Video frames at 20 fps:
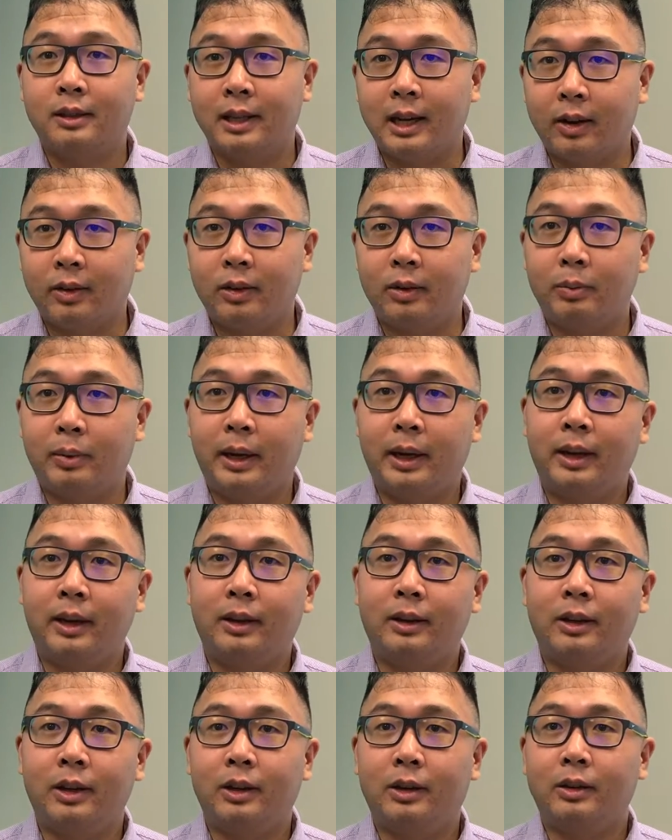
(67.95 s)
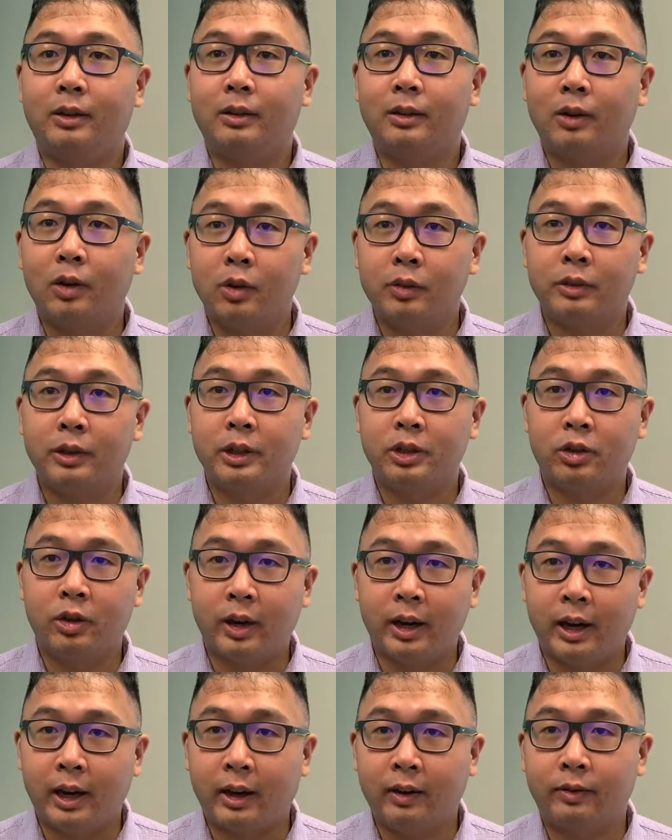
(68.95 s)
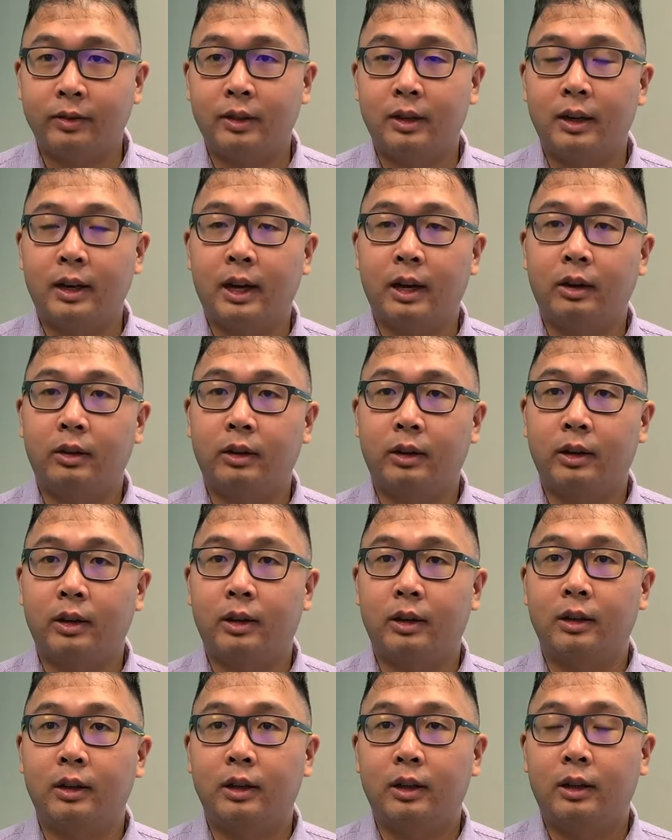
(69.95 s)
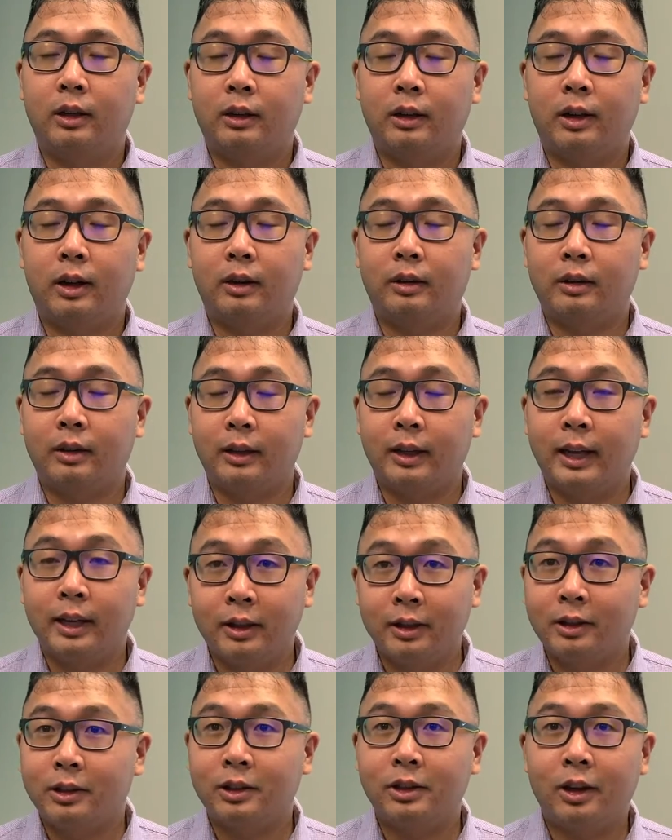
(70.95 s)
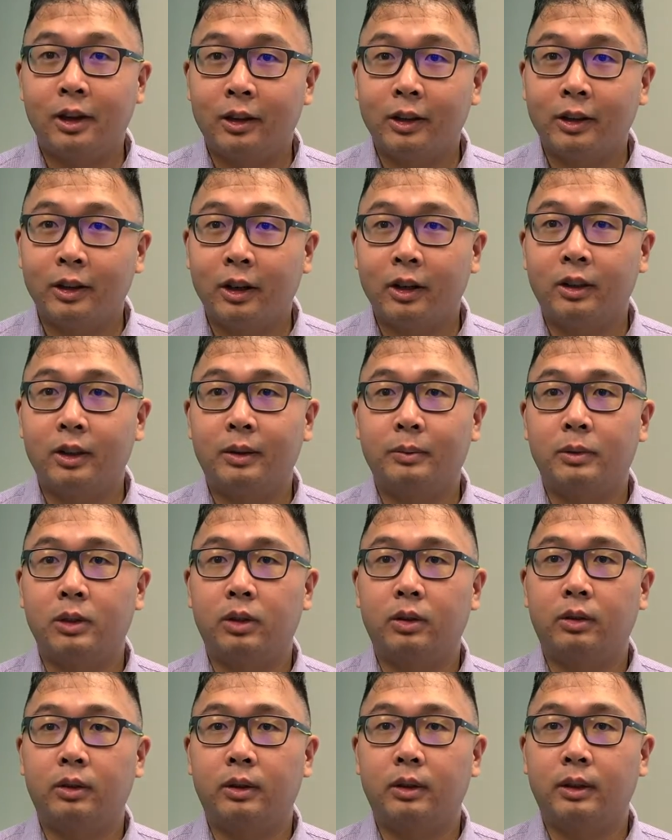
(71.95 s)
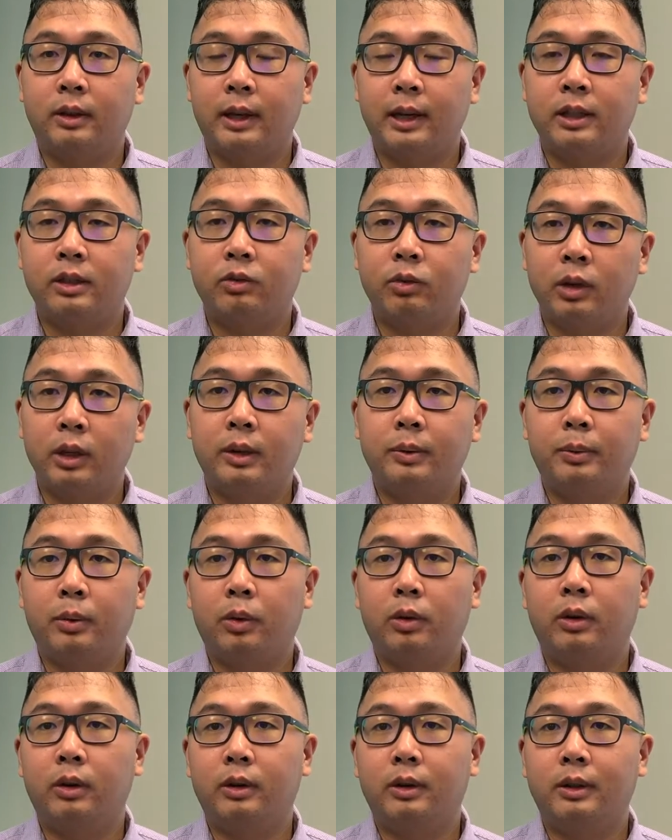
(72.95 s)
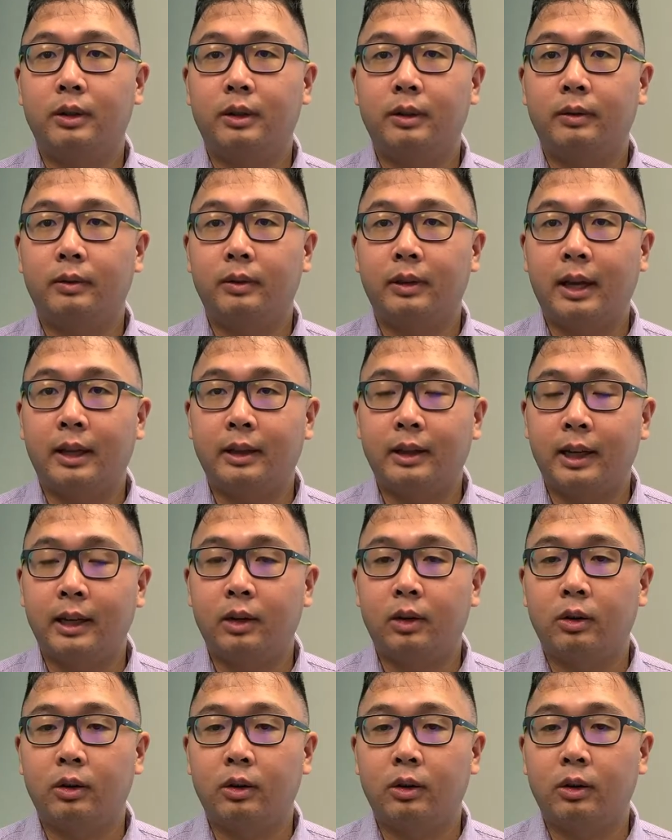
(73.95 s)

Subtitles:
Now they're paying, overdraft. Now they're got lenders calling on them. So it's really important that they